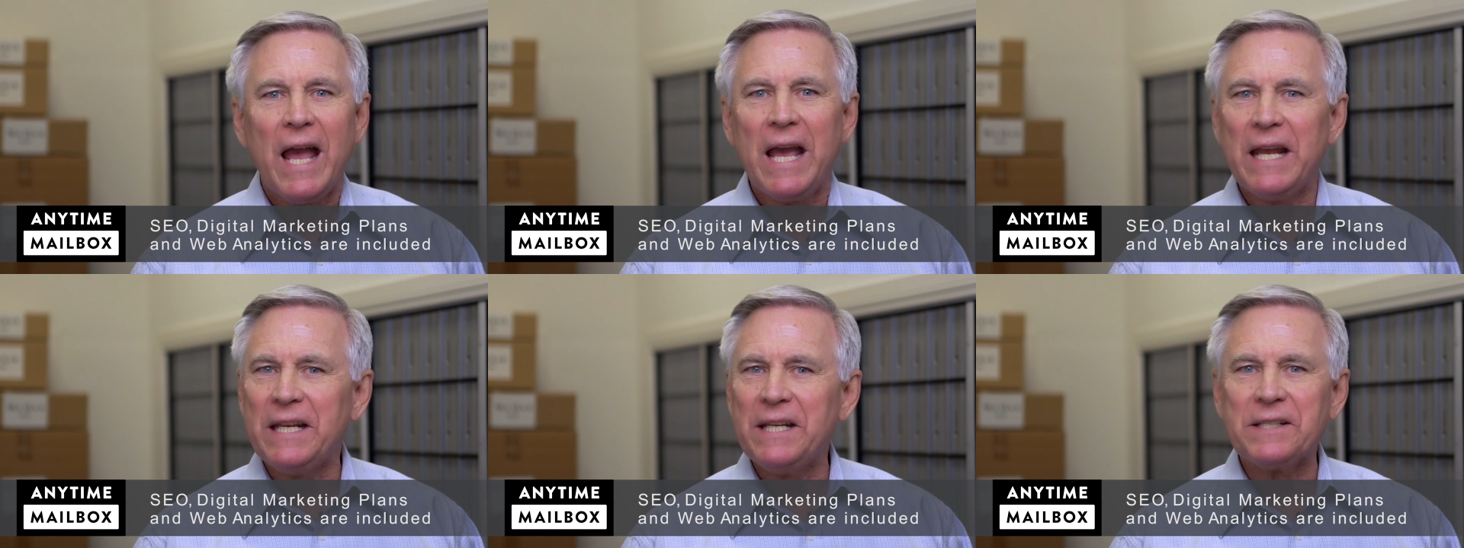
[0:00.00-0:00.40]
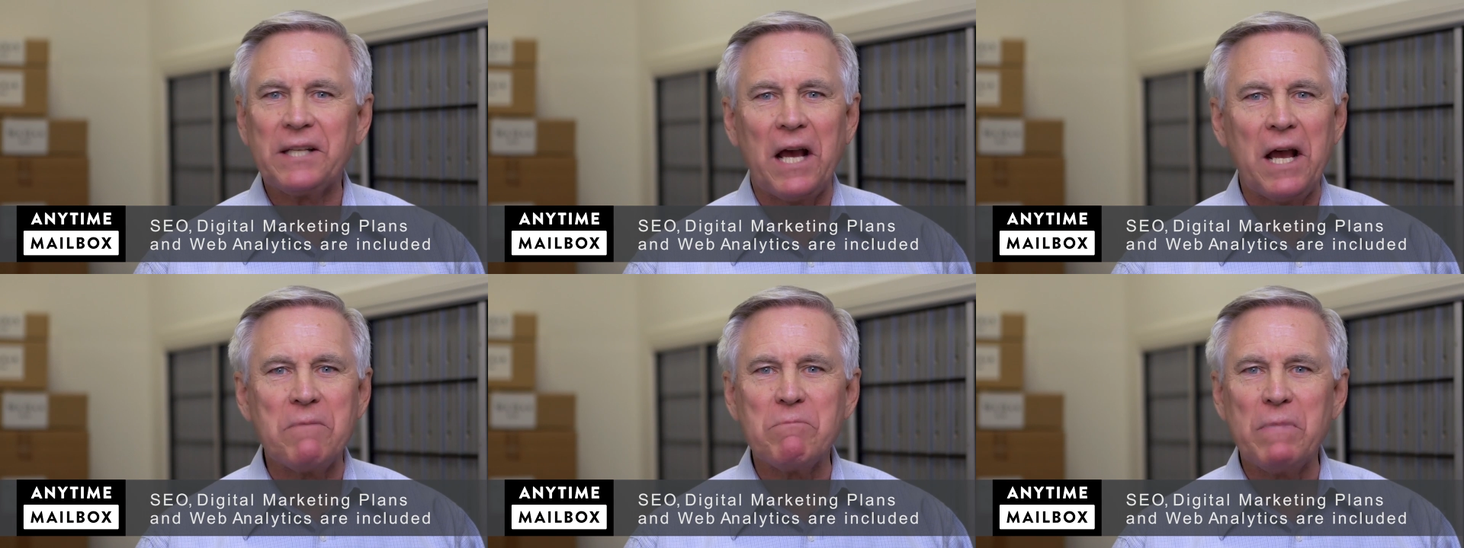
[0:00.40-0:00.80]

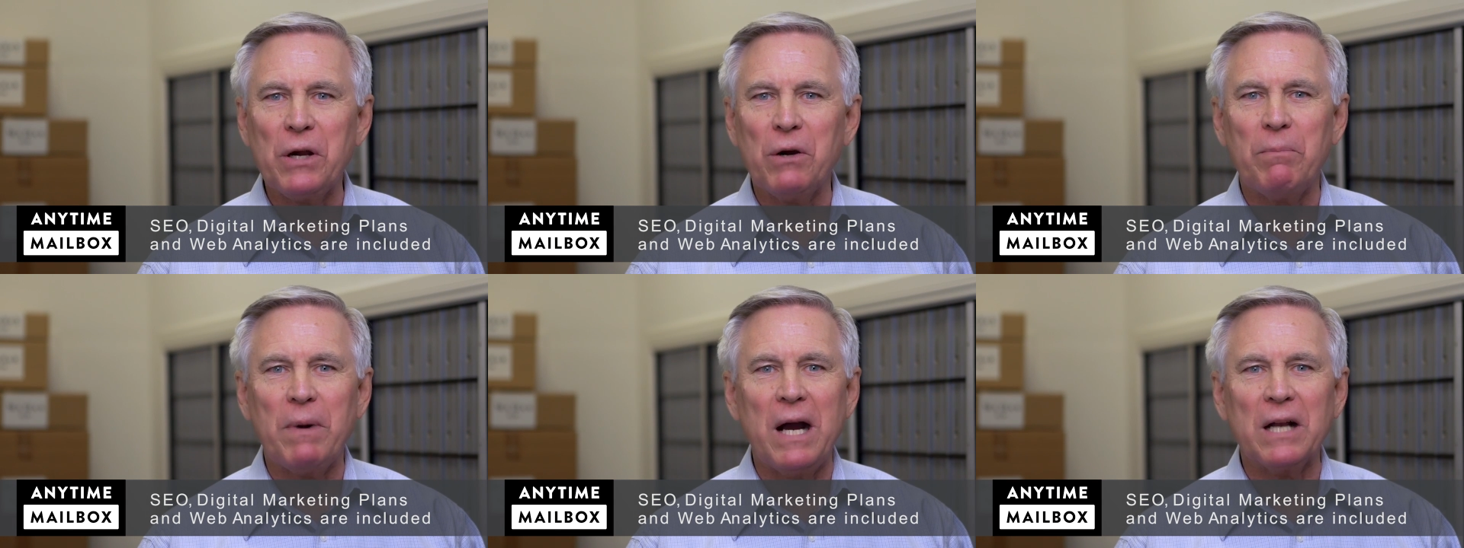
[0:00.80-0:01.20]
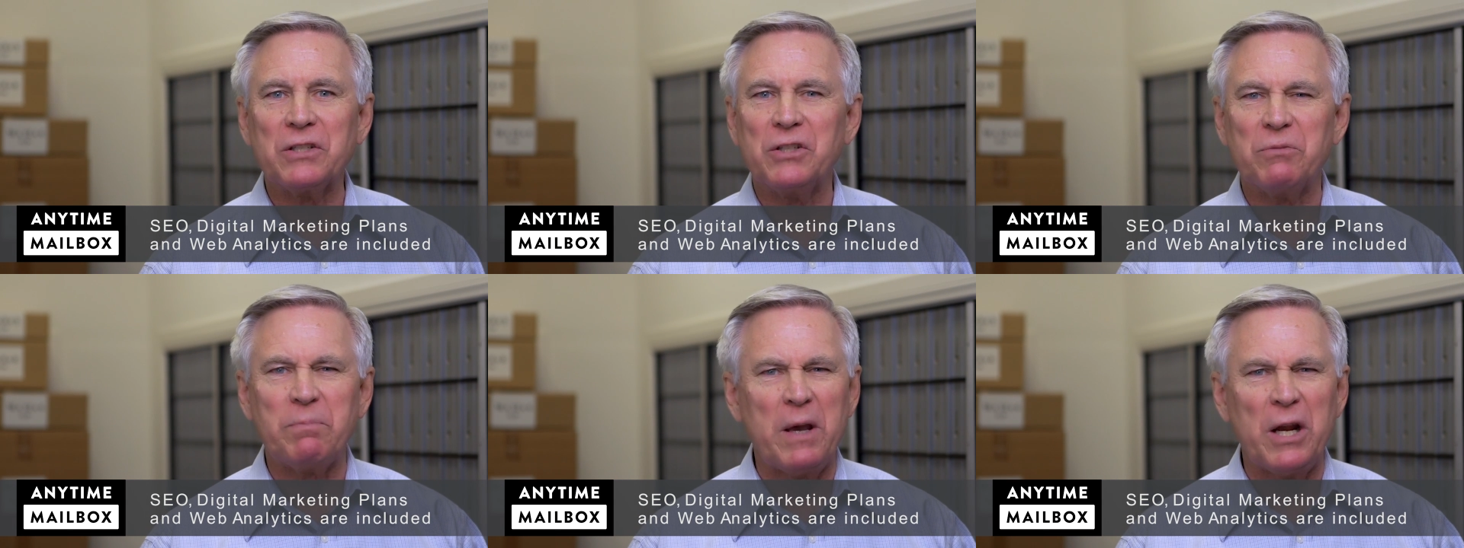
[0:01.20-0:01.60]
Anytime Mailbox
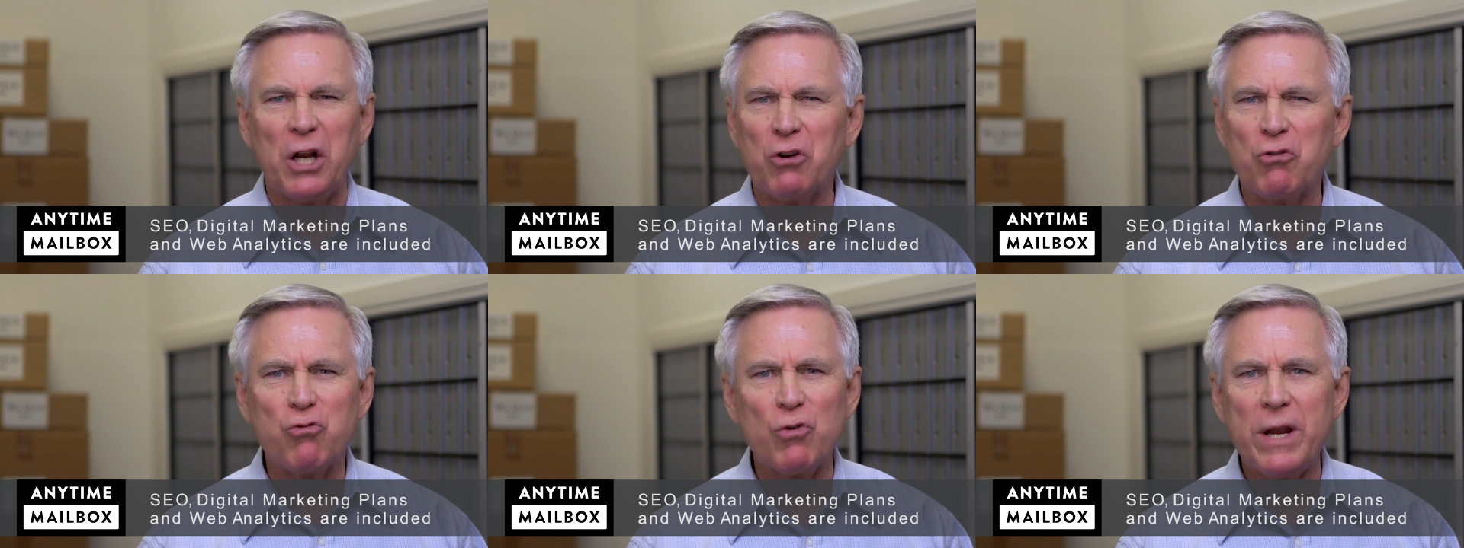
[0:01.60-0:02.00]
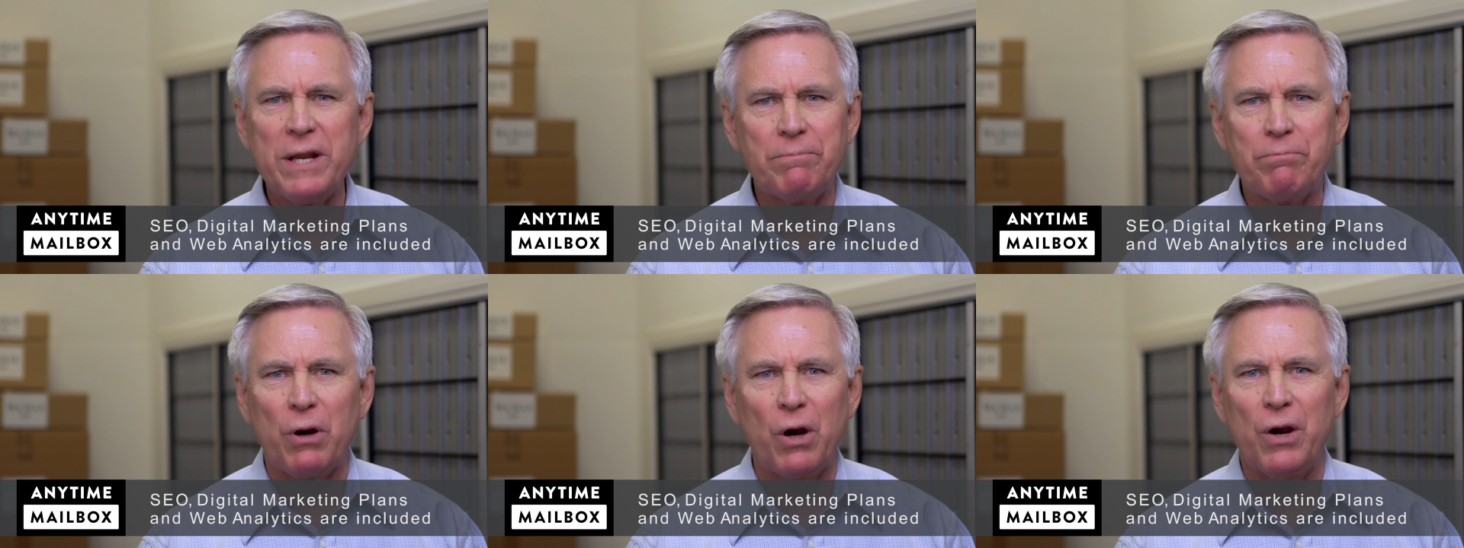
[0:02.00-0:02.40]
has been a
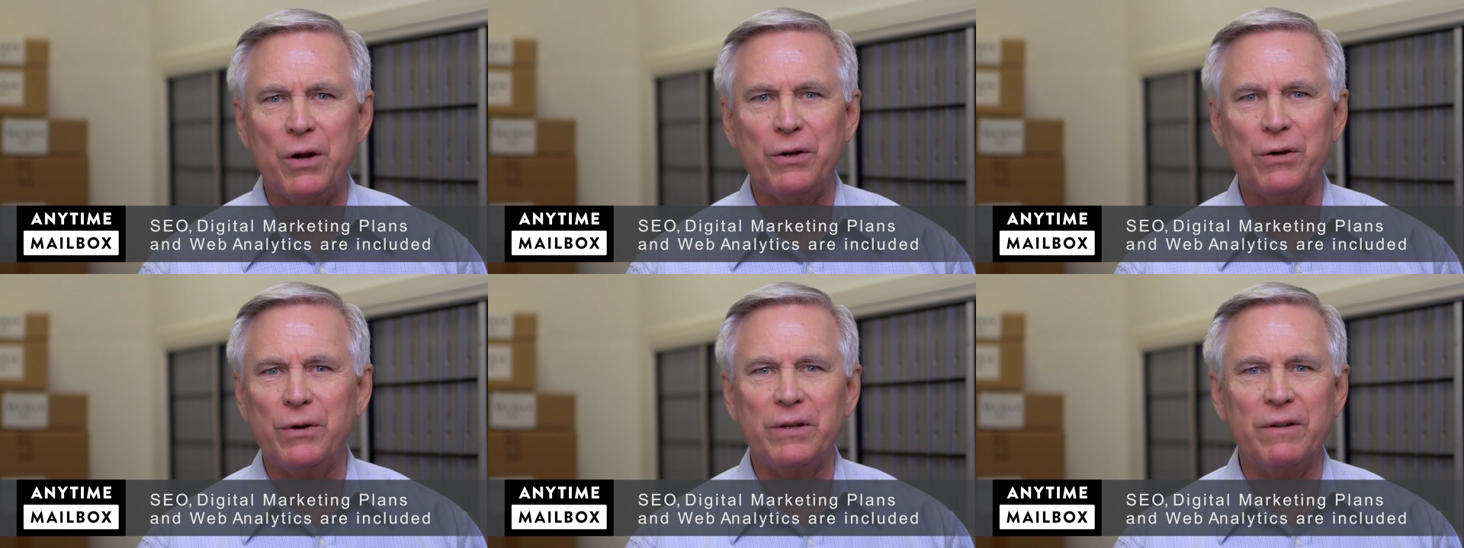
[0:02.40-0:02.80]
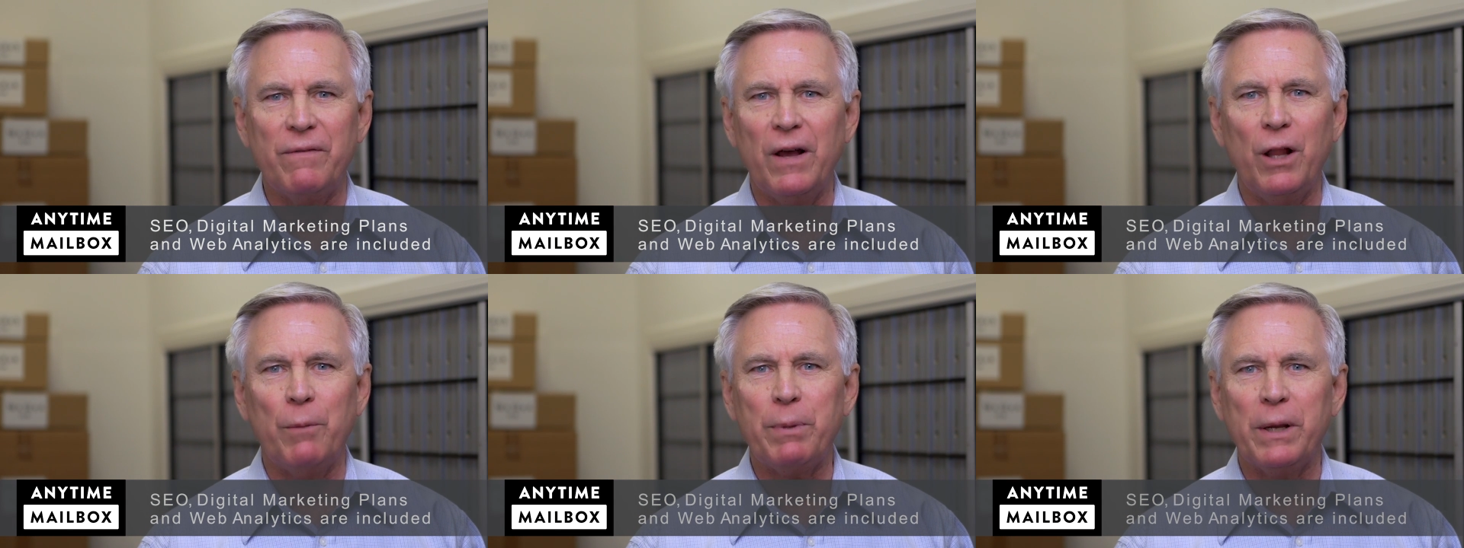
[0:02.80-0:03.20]
great partner in
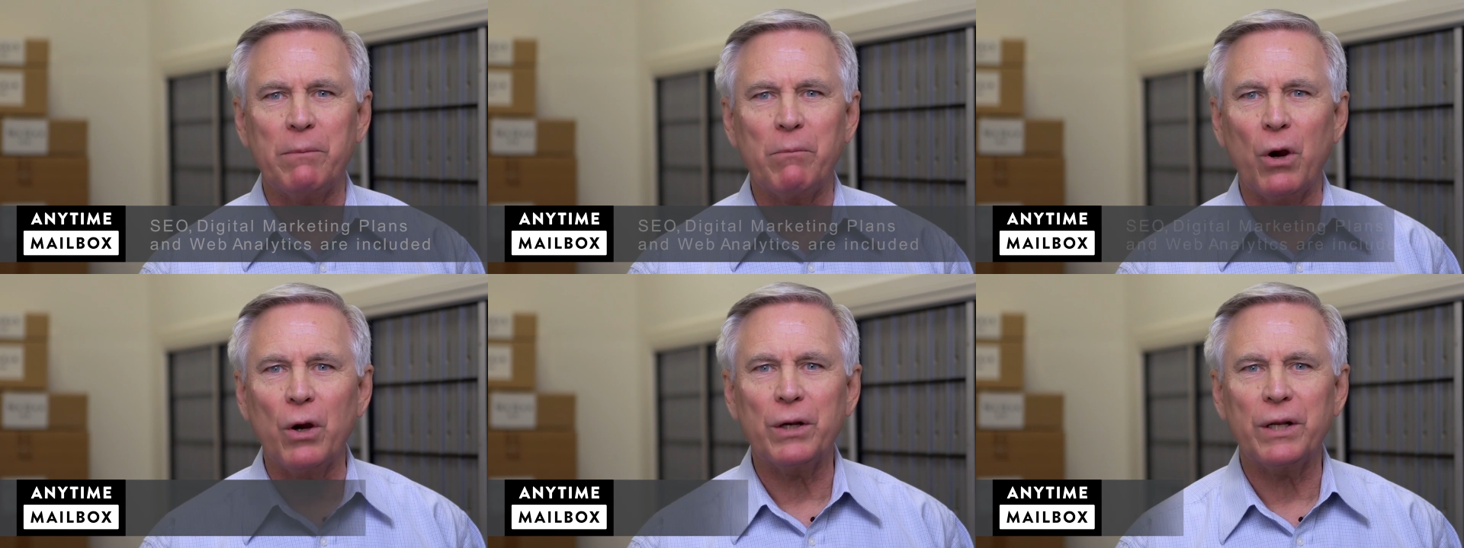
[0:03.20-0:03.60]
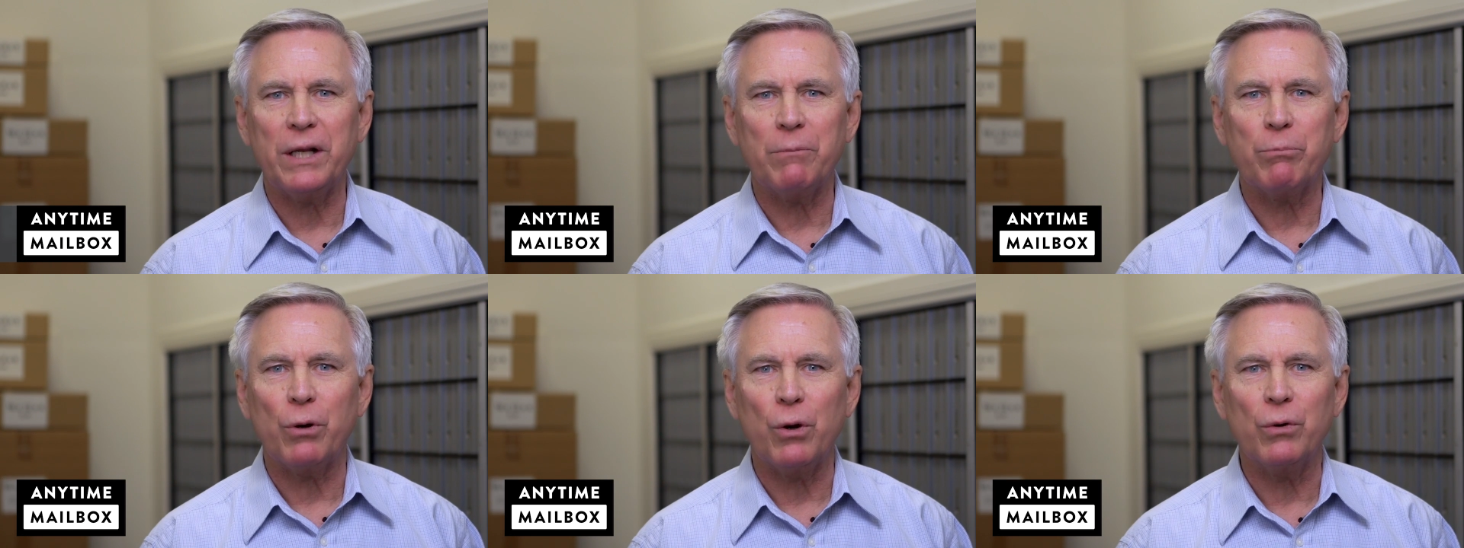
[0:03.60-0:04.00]
developing
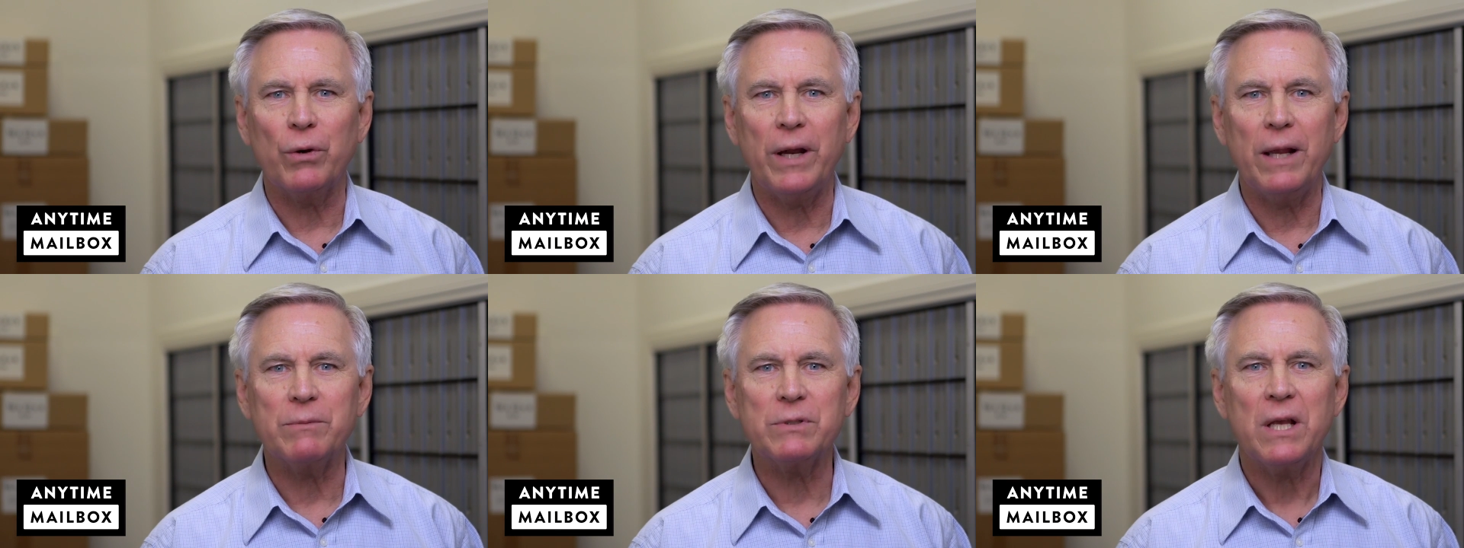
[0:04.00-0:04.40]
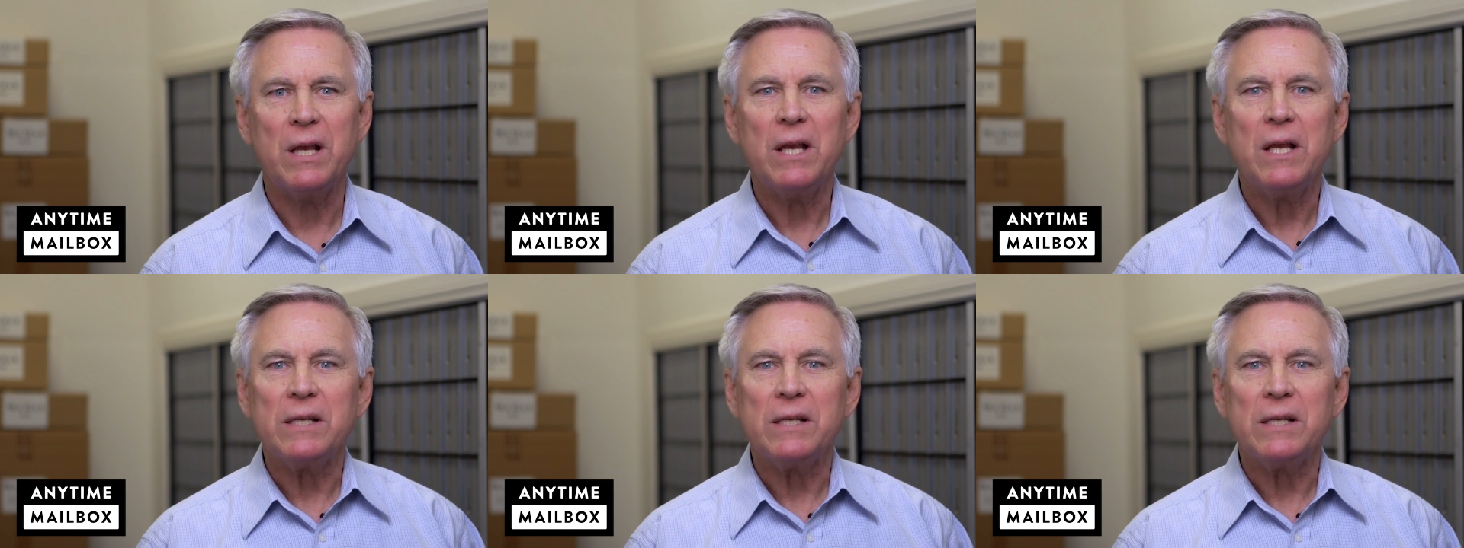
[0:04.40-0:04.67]
marketing programs